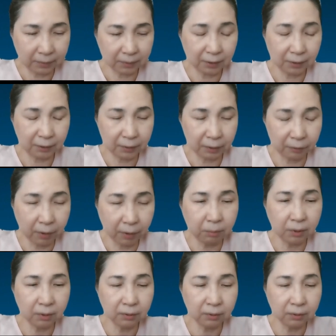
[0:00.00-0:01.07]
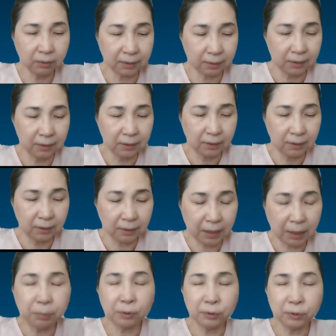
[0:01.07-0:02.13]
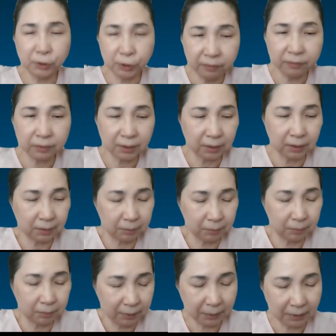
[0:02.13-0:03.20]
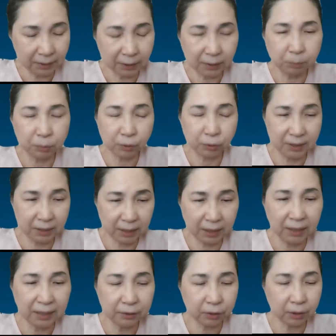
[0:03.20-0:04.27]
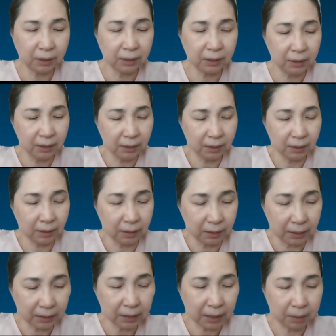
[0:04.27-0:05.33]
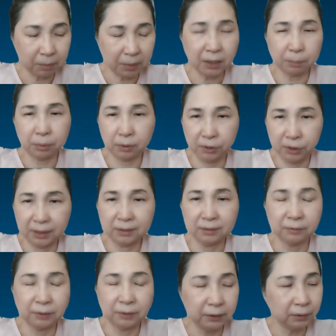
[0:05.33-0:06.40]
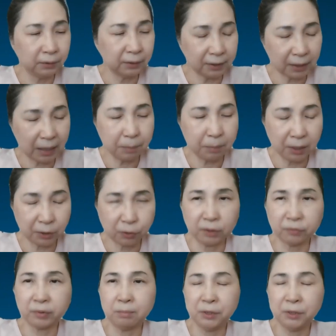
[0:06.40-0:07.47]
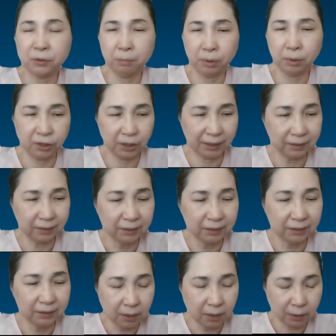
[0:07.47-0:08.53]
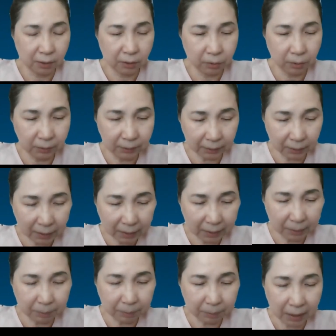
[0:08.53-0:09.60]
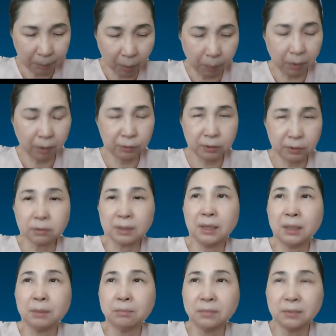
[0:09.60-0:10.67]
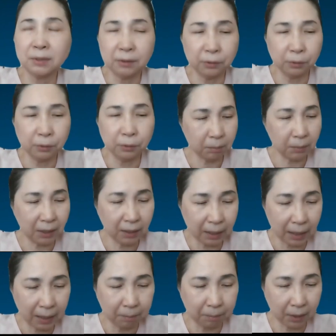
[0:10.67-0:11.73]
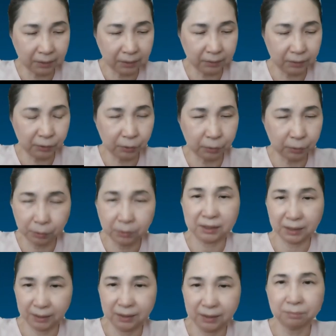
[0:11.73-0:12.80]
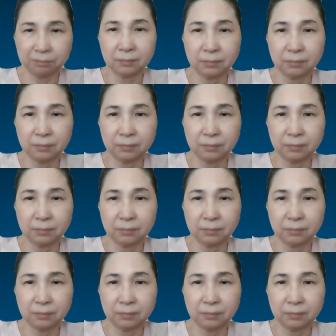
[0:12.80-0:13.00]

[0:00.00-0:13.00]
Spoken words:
The former labor chief, Mr. Lim Swee Se, actually assigned me a project, right? Assigned me a transformation project. So that time I proposed to him, you give me 9 months to do a study.